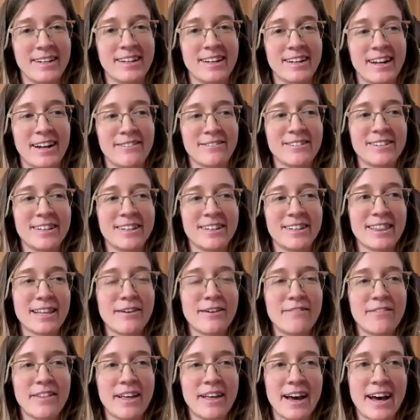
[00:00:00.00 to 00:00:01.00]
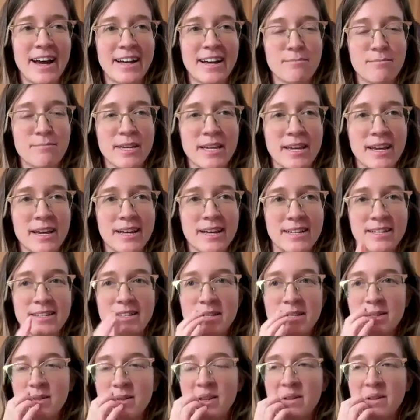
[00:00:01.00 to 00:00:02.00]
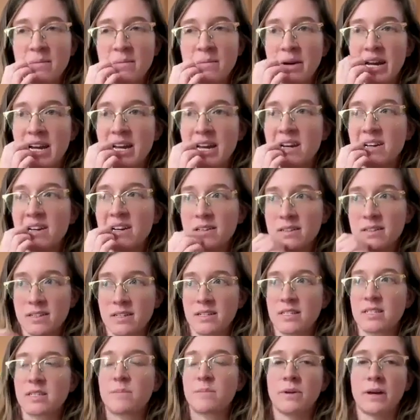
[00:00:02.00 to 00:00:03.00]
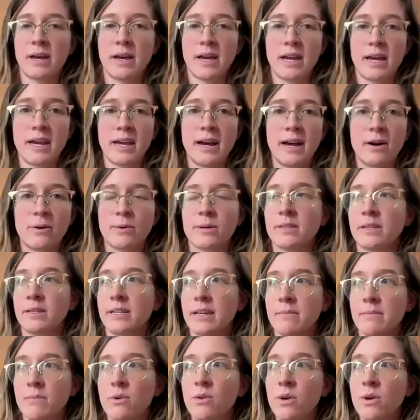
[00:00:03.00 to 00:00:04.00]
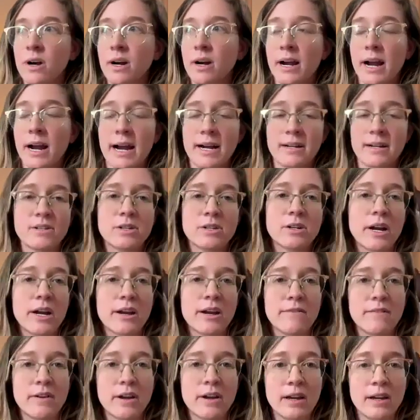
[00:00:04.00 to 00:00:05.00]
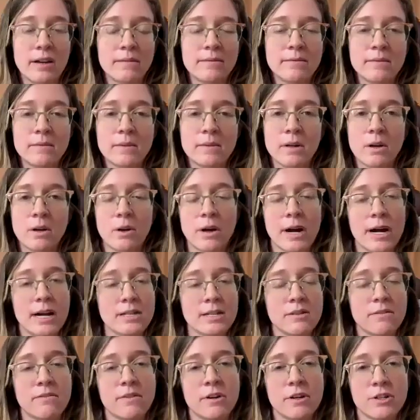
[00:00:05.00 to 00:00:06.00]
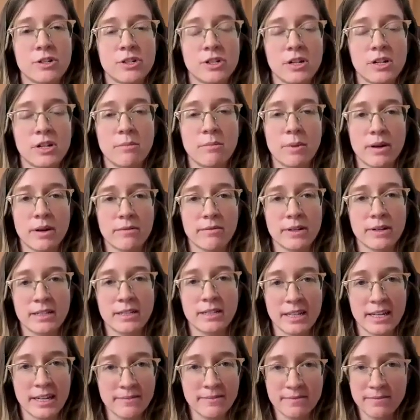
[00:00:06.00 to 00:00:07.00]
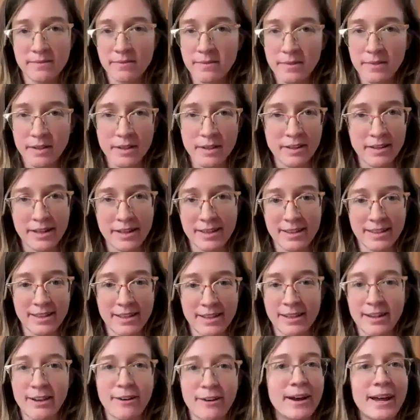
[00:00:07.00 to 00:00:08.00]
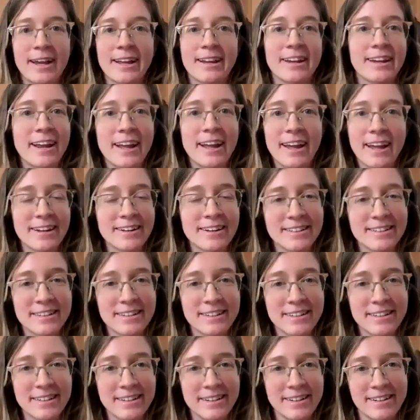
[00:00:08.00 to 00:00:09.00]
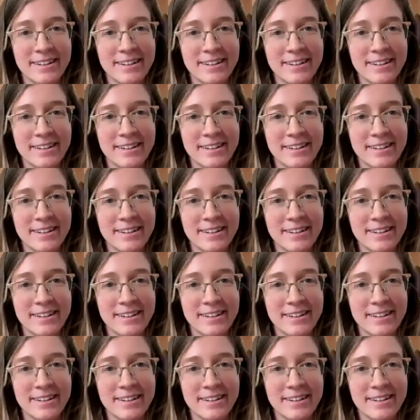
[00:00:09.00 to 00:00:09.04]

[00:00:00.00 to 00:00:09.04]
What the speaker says: And I really love that because it might display outwardly more as craving or as aversion, but really they go hand in hand.